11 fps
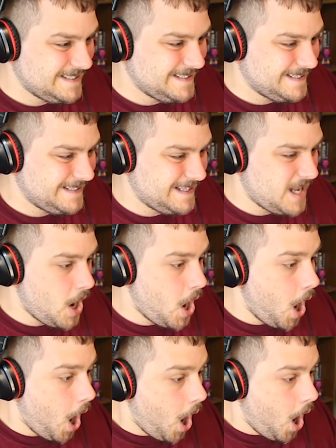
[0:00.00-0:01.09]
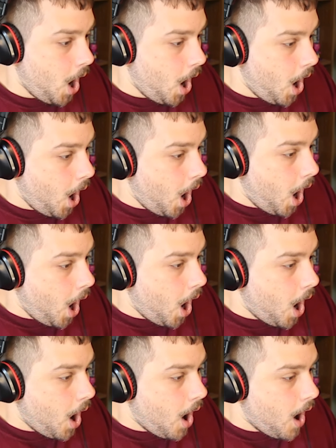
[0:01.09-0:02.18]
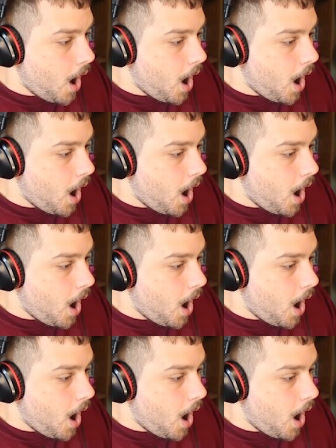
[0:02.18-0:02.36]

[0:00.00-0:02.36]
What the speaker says: (no one is talking)